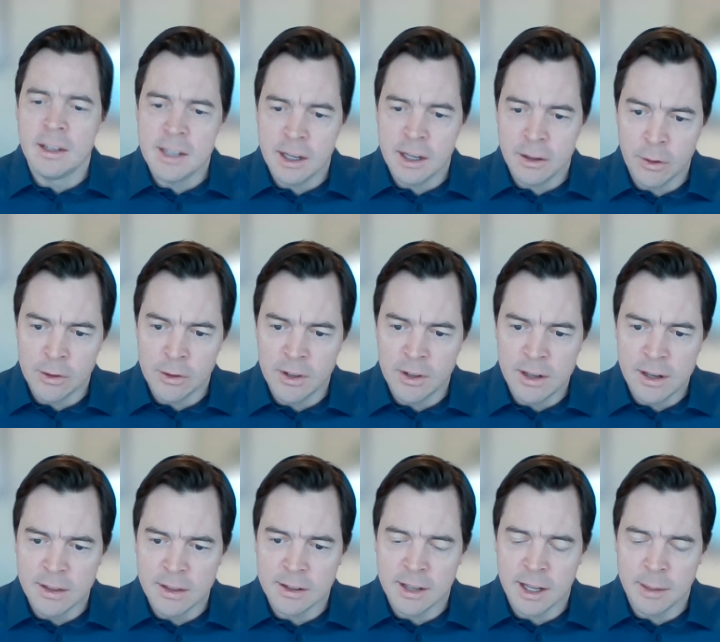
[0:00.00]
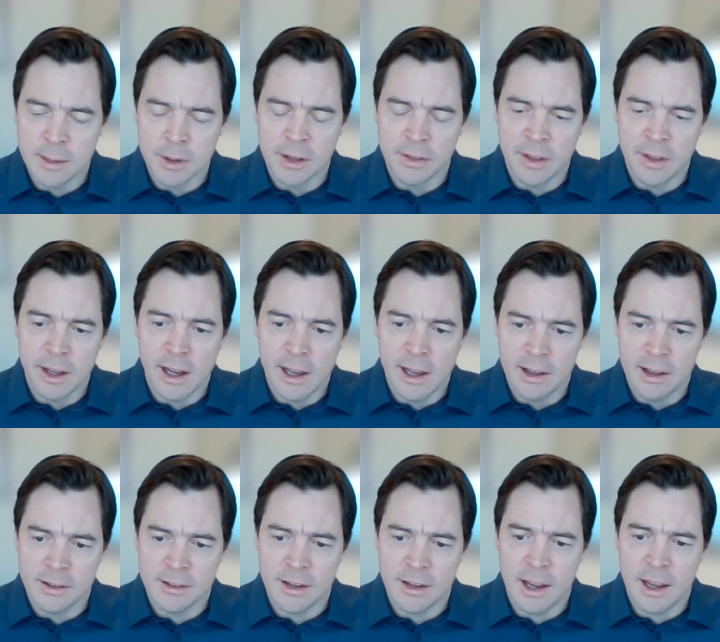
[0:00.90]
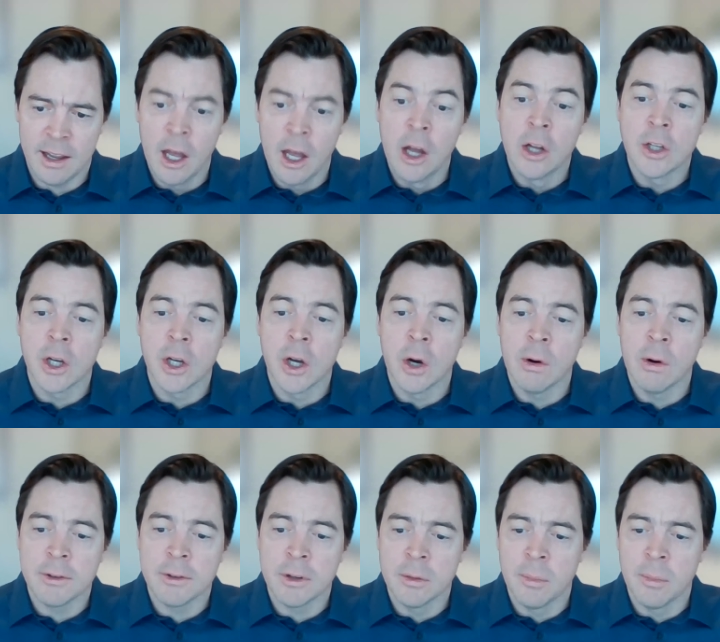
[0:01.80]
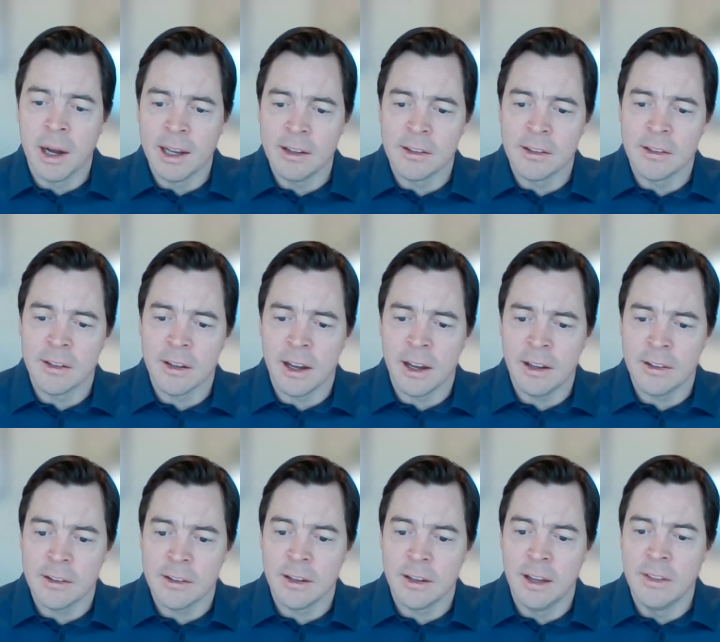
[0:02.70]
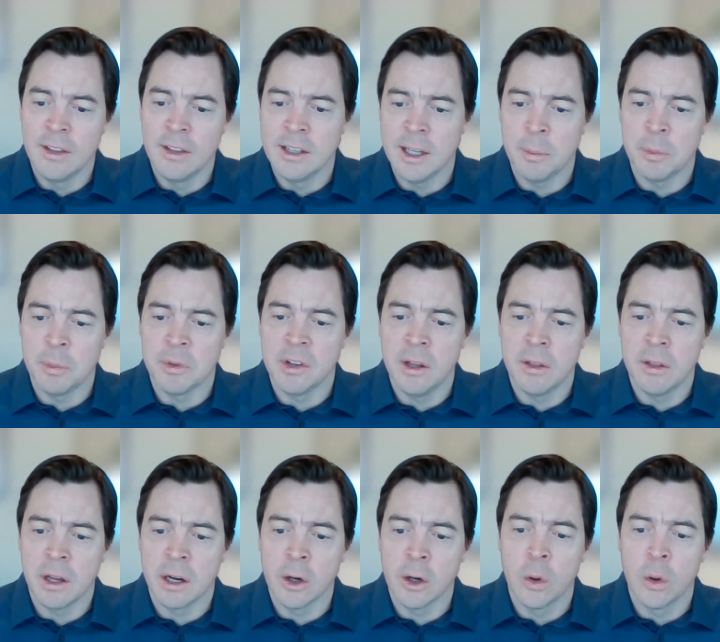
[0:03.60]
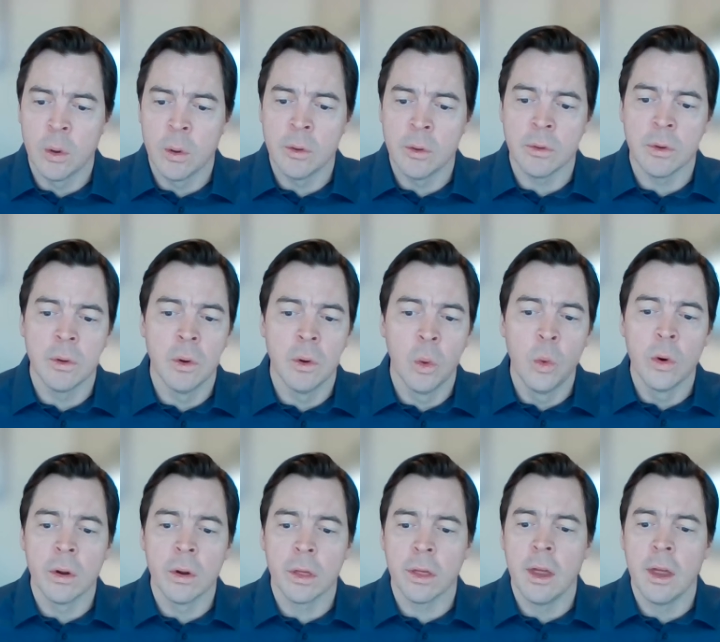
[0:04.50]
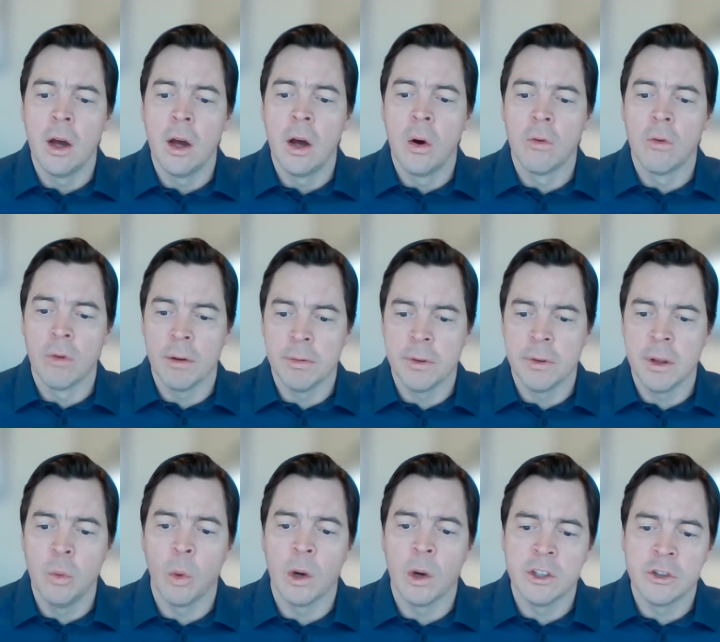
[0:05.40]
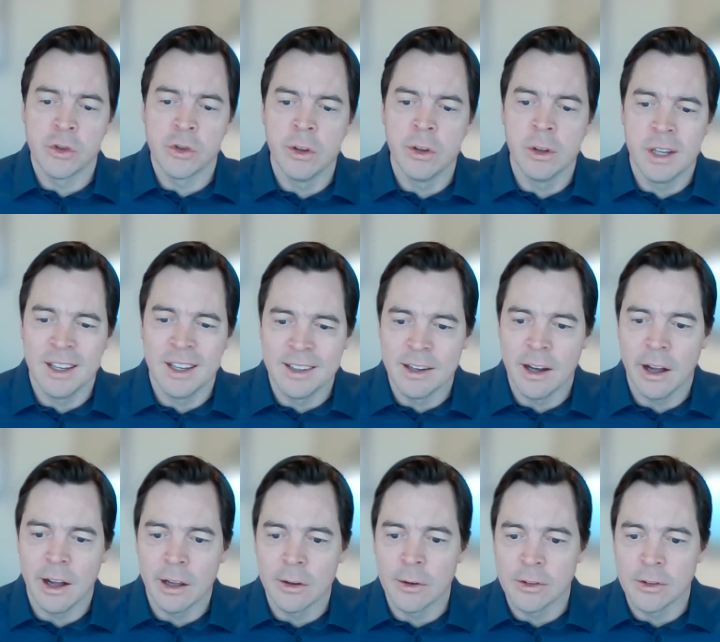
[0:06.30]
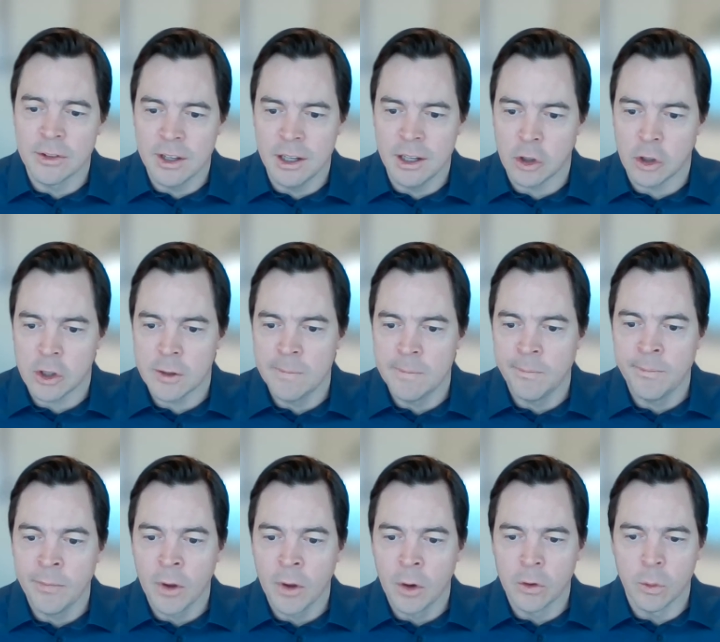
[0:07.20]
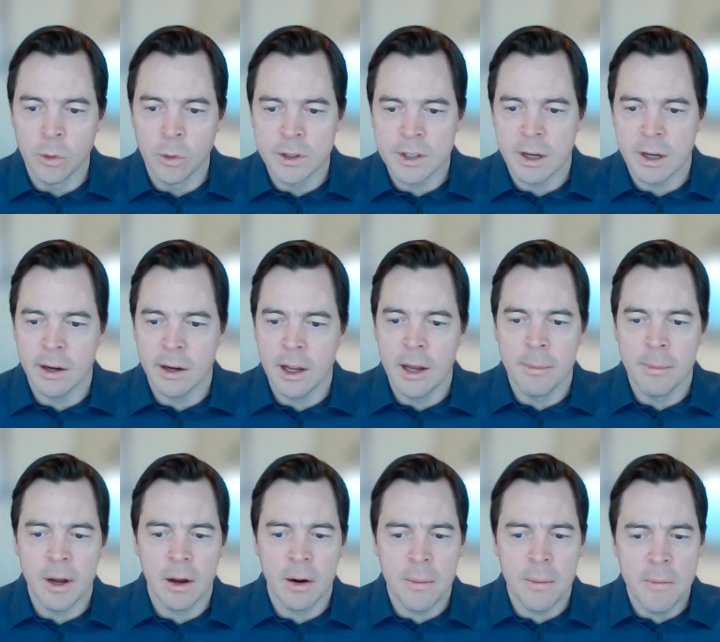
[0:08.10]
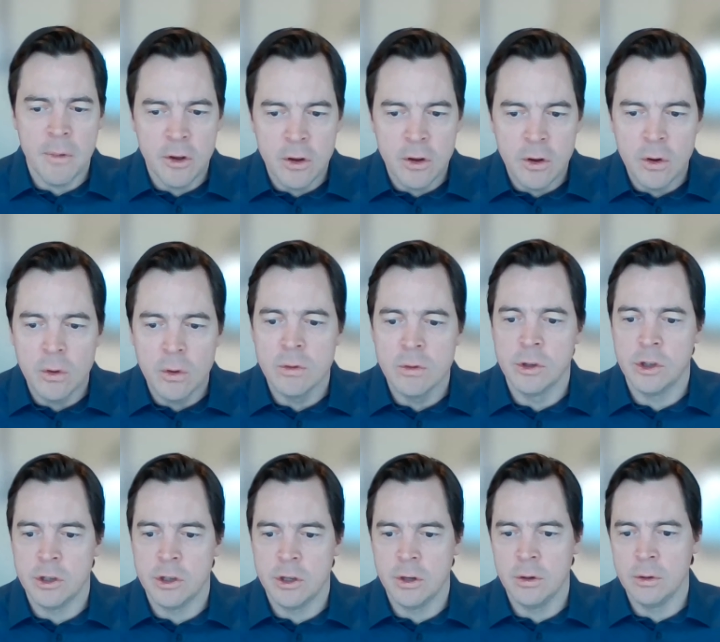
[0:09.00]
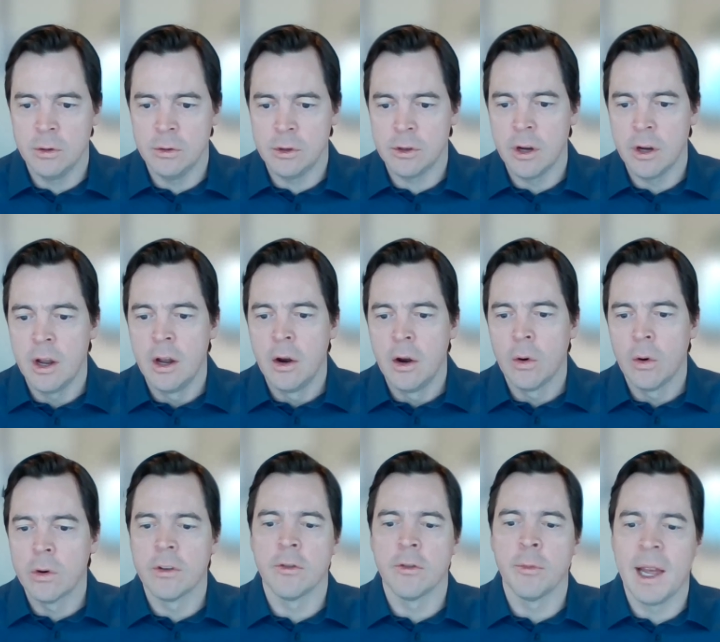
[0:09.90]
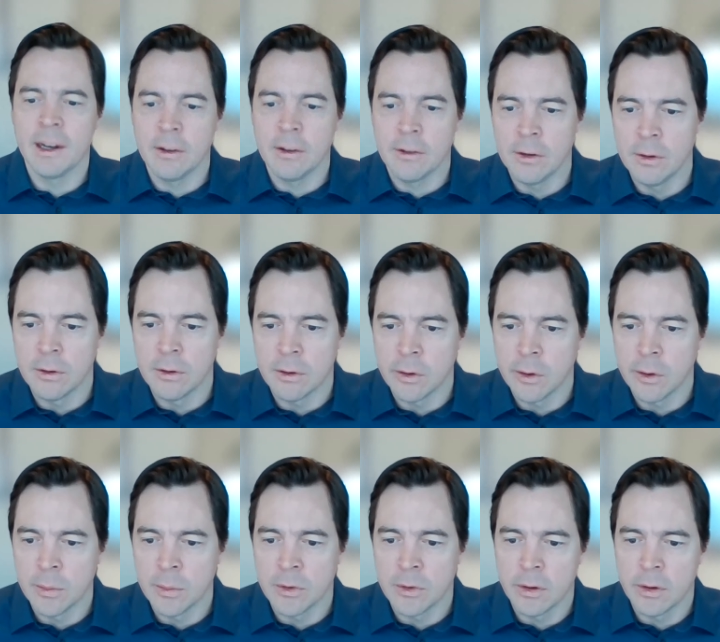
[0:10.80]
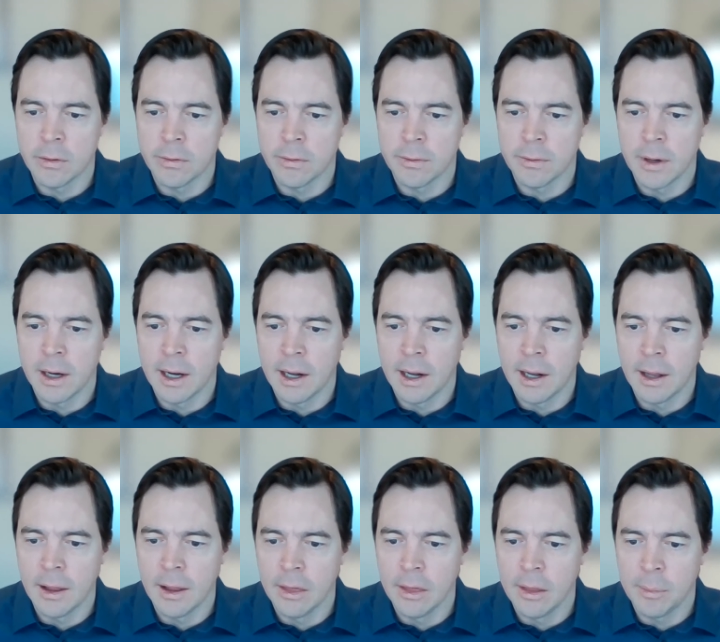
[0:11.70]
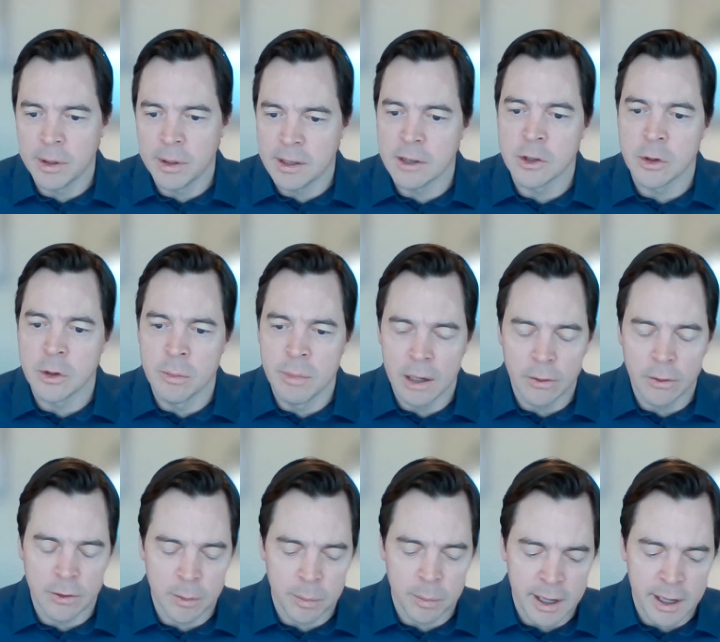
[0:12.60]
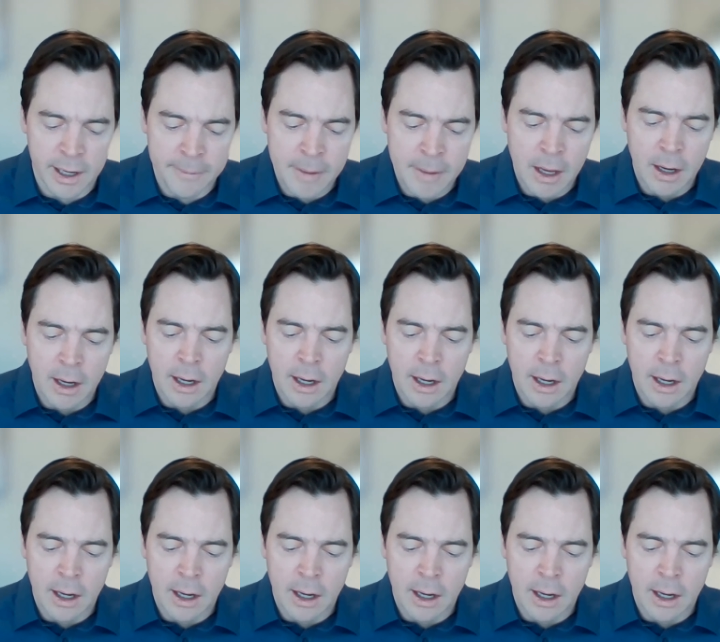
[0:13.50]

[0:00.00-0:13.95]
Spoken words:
and take their seat at the table at the ISA to go after mine sites in the deep sea that are, quote, worth roughly $1 trillion each. So we're talking about a huge, huge order of magnitude in terms of the potential metal supply.